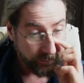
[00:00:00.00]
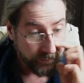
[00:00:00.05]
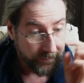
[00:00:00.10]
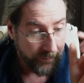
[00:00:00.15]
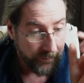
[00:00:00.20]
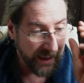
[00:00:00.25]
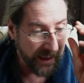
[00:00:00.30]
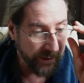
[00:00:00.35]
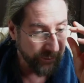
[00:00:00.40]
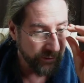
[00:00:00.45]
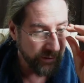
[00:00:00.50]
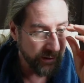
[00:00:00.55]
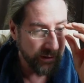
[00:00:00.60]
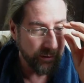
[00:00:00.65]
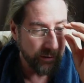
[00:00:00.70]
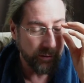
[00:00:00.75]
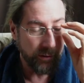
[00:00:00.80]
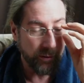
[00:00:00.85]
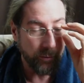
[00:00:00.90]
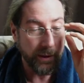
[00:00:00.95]
I haven't seen
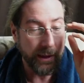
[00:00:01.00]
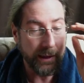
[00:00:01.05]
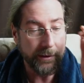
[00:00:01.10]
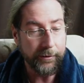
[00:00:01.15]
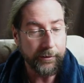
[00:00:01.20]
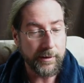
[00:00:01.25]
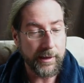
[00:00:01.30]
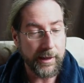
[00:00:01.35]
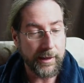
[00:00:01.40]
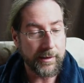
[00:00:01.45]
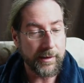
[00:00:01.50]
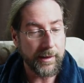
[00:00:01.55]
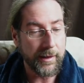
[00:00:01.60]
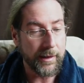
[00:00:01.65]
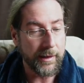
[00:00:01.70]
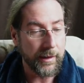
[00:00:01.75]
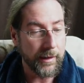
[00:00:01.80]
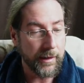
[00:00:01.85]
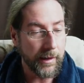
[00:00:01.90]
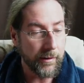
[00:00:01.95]
you in a while, UK
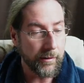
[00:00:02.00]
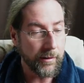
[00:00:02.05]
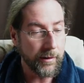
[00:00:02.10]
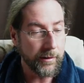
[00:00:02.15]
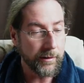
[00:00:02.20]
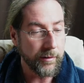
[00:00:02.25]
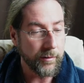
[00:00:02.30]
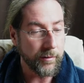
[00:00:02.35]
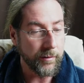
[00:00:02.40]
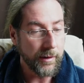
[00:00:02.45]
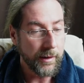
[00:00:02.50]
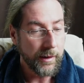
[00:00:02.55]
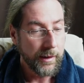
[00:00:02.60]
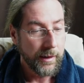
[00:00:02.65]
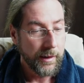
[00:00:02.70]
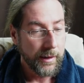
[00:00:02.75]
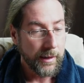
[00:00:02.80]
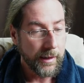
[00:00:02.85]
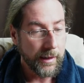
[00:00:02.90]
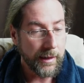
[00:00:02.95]
Tiki. How are you?
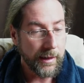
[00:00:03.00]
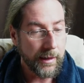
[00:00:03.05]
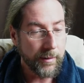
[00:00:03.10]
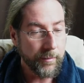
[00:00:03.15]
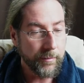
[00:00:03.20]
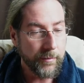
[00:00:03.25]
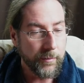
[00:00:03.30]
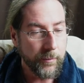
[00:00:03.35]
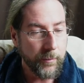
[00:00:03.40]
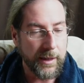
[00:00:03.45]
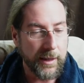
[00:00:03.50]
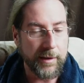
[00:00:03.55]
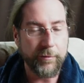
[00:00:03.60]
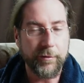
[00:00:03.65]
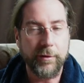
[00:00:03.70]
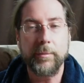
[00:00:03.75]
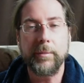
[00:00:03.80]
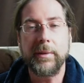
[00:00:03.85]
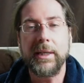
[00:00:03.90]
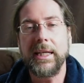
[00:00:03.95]
Um, well,
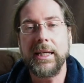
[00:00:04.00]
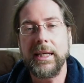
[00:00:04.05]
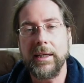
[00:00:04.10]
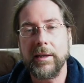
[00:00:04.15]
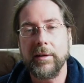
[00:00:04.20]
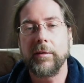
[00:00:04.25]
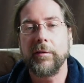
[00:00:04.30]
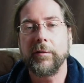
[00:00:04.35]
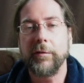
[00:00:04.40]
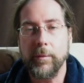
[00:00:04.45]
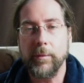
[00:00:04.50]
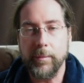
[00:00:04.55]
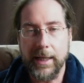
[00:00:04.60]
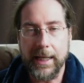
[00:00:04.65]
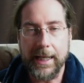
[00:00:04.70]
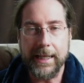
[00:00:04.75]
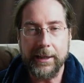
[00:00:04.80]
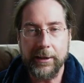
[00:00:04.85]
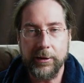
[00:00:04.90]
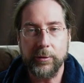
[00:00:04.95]
for me, for
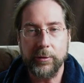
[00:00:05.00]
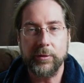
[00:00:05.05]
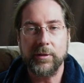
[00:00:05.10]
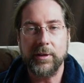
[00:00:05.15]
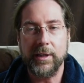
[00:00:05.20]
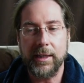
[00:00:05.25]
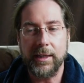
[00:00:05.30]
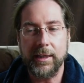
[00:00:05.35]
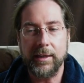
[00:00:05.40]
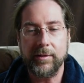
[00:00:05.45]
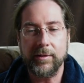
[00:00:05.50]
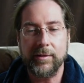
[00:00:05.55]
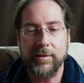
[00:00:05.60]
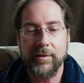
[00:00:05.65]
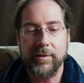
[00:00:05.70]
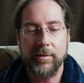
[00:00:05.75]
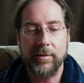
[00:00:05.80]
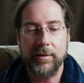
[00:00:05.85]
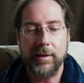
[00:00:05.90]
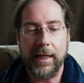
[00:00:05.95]
my use
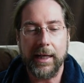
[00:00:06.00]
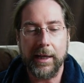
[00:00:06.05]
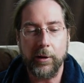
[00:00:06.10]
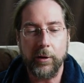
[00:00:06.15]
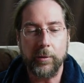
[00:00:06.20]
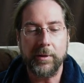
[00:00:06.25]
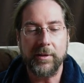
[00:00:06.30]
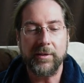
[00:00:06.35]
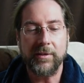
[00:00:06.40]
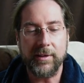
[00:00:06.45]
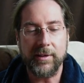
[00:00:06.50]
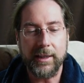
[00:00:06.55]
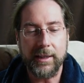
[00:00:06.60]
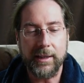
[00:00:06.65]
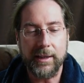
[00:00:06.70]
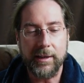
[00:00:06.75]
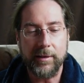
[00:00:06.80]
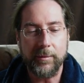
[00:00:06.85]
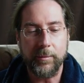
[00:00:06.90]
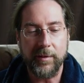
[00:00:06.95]
case, I always say
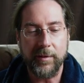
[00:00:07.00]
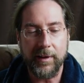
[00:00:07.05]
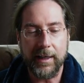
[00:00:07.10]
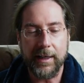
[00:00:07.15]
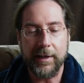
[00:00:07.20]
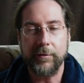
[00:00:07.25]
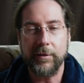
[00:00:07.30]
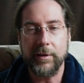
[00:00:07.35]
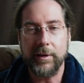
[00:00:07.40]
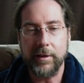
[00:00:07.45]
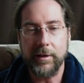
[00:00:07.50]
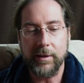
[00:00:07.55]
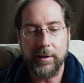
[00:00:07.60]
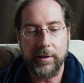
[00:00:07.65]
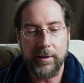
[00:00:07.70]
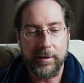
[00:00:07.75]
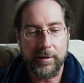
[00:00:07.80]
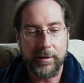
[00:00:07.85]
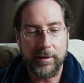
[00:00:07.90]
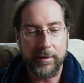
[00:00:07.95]
that with every
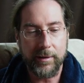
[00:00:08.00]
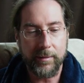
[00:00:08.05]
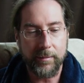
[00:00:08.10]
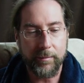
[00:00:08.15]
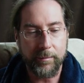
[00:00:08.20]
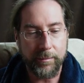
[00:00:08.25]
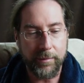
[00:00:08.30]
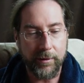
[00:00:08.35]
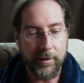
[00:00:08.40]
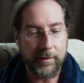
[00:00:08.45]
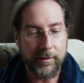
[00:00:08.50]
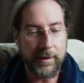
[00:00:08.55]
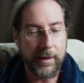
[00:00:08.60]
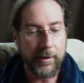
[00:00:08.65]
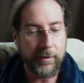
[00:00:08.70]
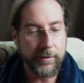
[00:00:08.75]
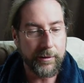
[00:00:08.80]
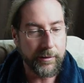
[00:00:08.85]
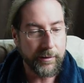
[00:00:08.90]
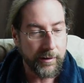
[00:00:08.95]
um, bought now
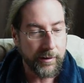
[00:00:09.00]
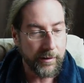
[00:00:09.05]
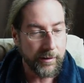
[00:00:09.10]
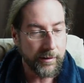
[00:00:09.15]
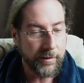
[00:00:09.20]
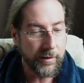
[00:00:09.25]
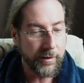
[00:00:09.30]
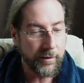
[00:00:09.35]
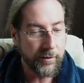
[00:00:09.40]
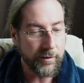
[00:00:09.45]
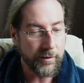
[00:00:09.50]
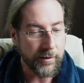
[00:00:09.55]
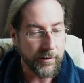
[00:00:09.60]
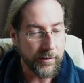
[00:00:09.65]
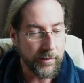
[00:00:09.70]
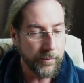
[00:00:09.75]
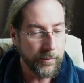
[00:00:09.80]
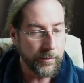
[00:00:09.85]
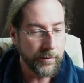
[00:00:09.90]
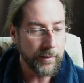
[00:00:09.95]
hoodie and t-shirt.
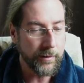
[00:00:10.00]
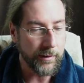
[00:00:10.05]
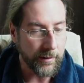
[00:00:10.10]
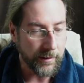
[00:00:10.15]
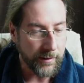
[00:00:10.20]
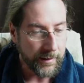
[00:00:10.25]
Cool.